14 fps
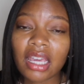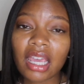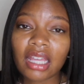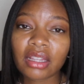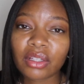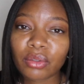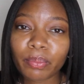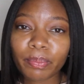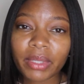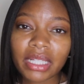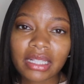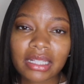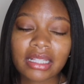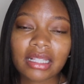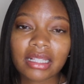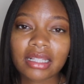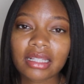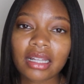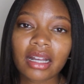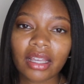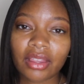and little bits
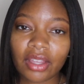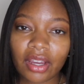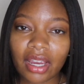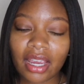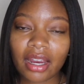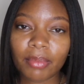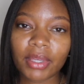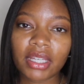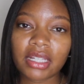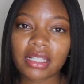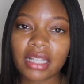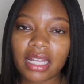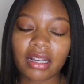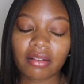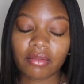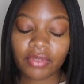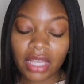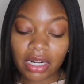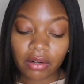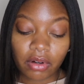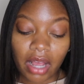stuck in their hair because they,
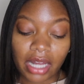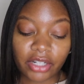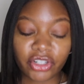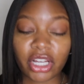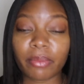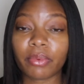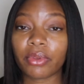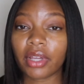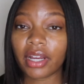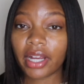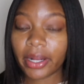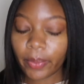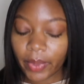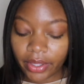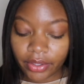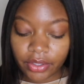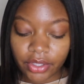they don't know how to shampoo their hair well.